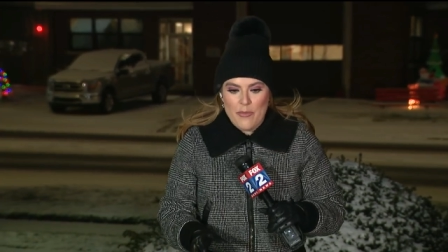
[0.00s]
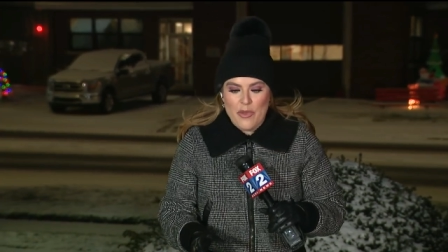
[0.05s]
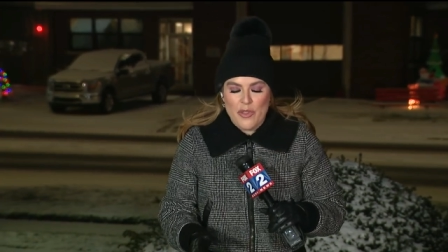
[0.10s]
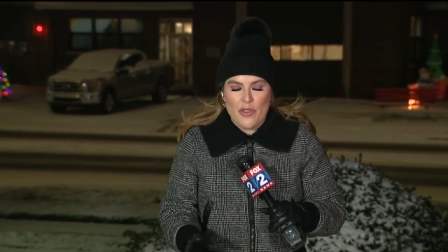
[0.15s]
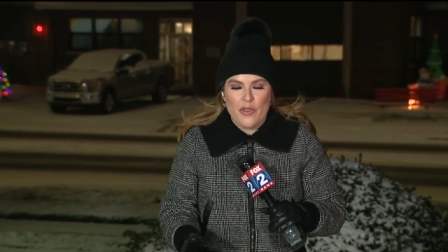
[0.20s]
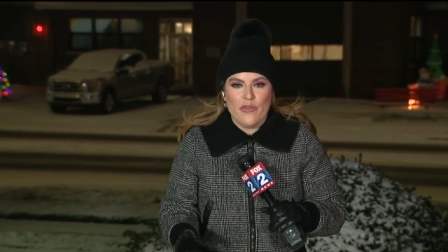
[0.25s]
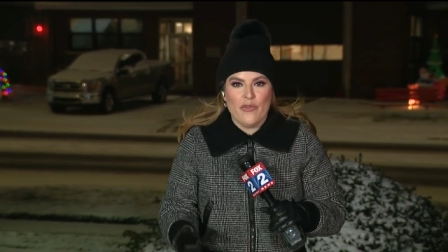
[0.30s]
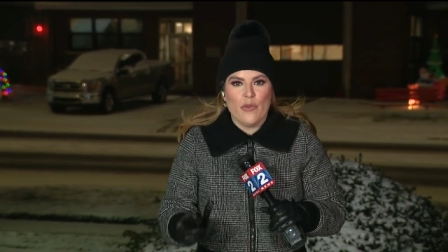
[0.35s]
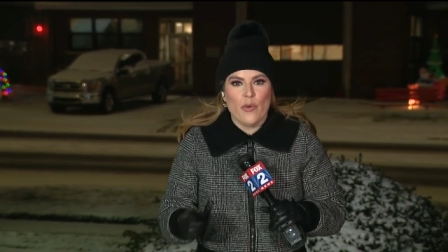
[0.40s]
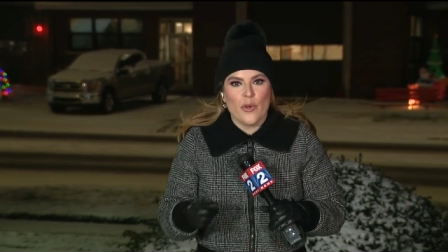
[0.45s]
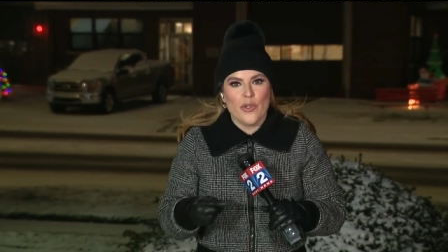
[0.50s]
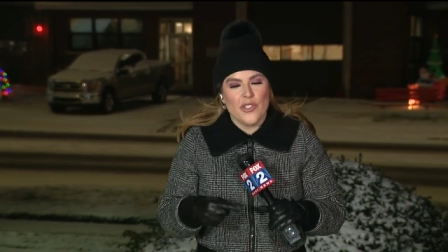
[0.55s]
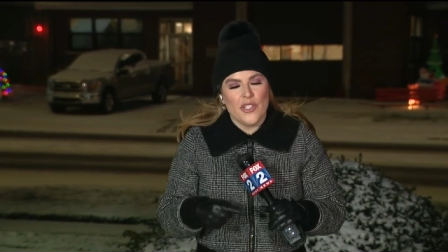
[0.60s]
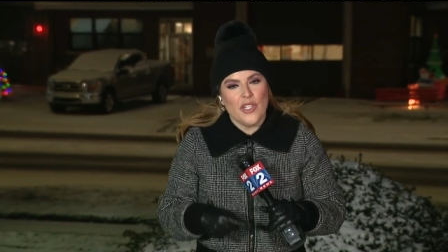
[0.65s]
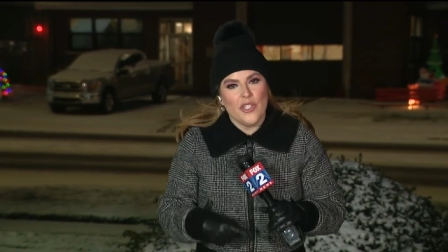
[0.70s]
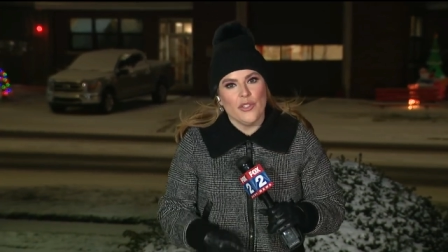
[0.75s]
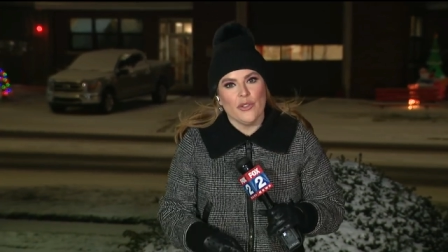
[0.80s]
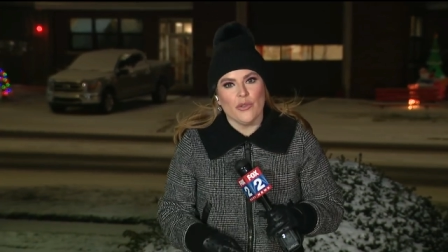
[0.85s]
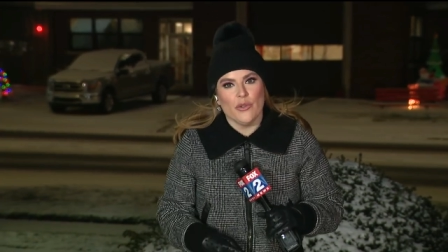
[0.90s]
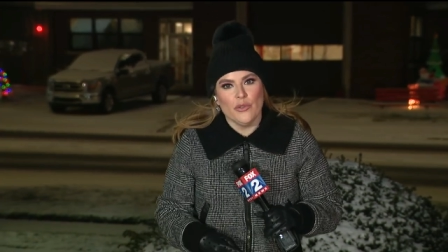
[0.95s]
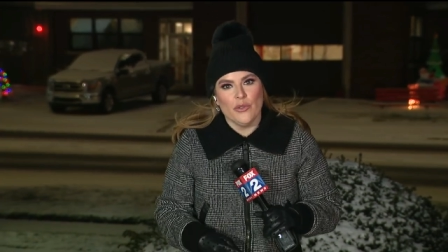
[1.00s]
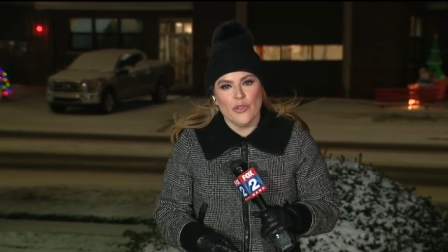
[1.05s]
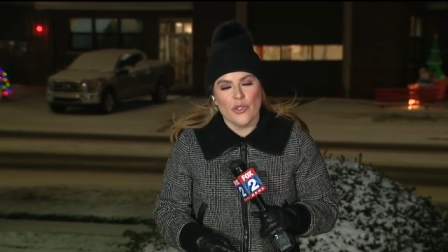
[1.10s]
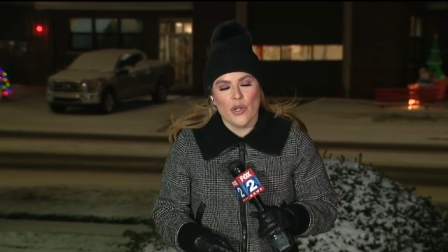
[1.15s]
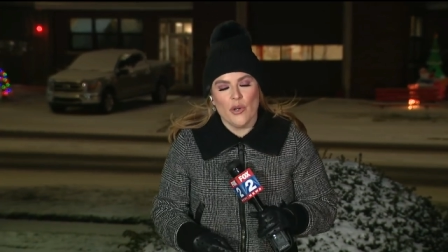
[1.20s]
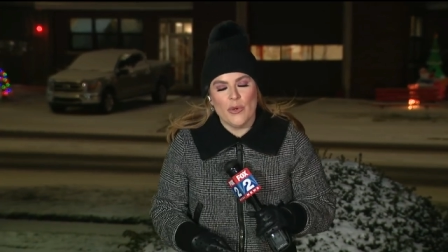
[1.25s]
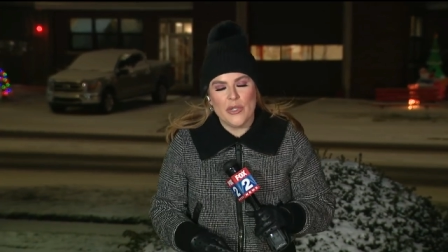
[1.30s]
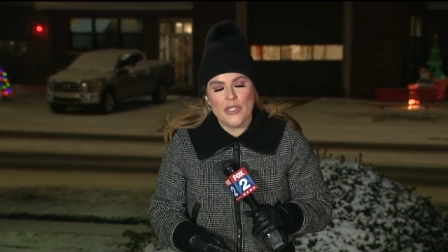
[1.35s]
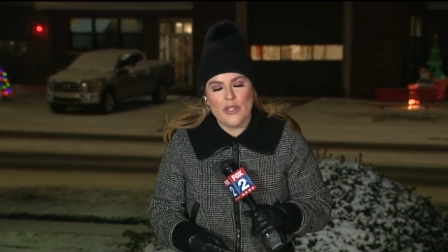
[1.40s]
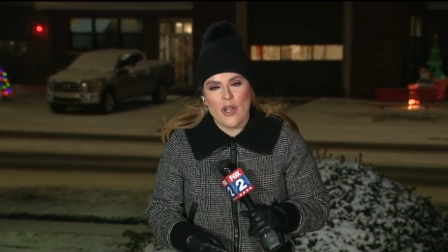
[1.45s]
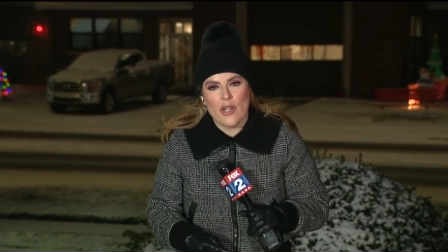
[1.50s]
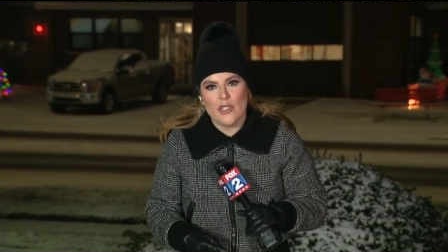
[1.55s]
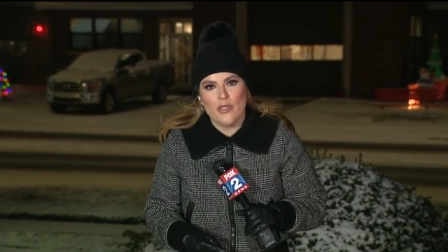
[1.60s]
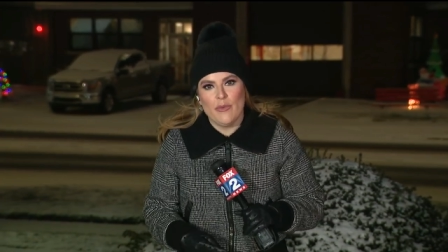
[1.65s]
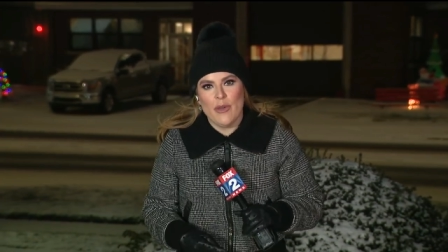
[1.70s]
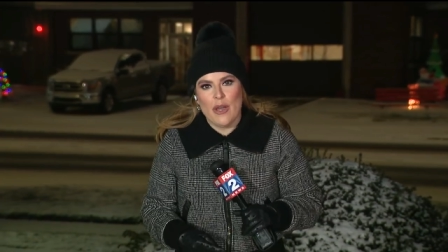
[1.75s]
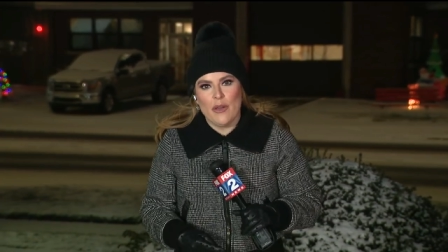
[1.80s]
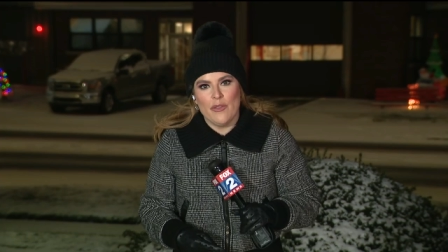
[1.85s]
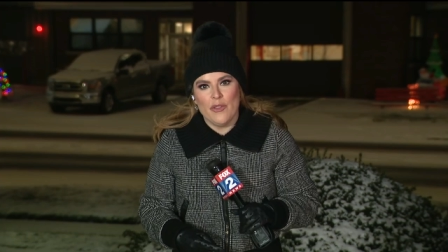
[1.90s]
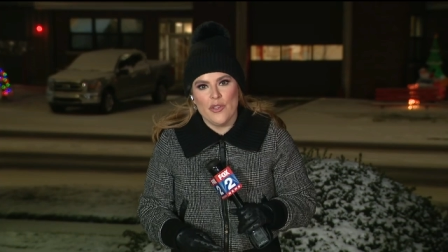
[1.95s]
but the 14 year old girl, we talked
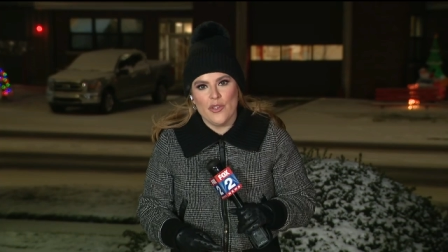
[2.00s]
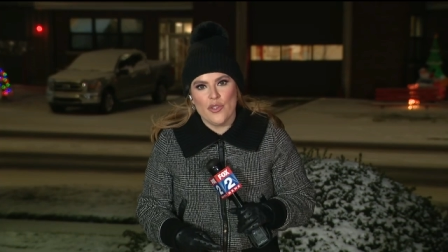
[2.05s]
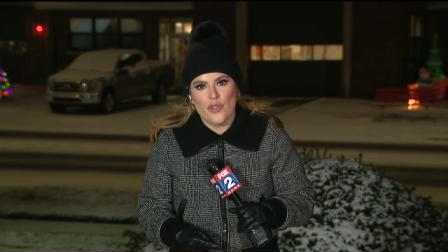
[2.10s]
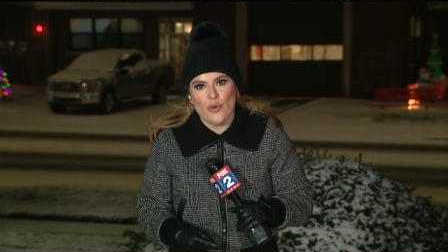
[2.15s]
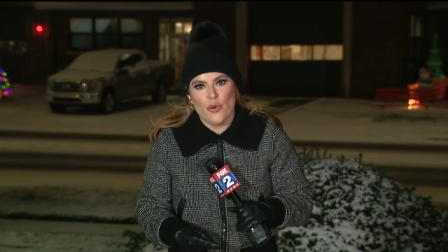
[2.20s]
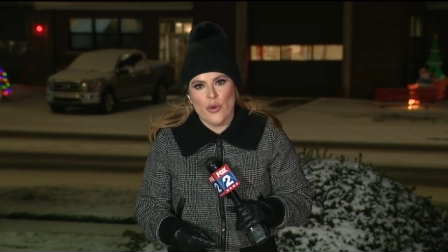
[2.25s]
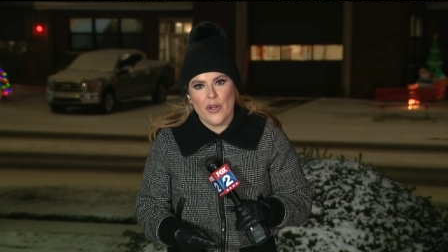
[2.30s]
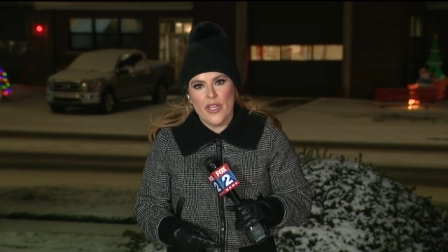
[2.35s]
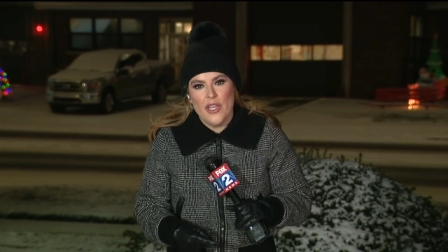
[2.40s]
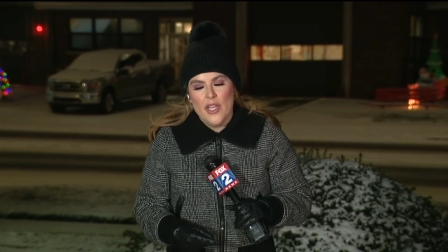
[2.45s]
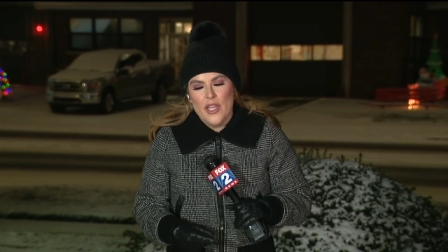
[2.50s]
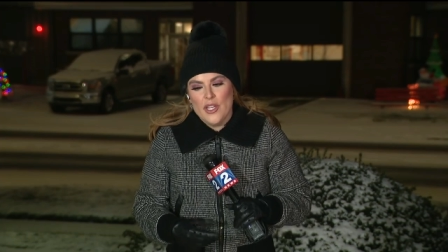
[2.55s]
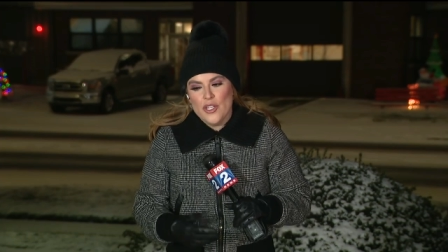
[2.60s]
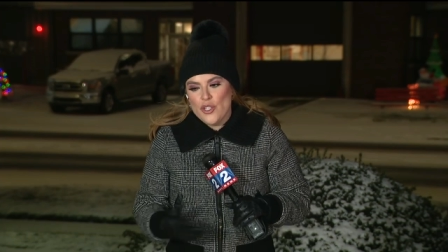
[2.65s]
about this story,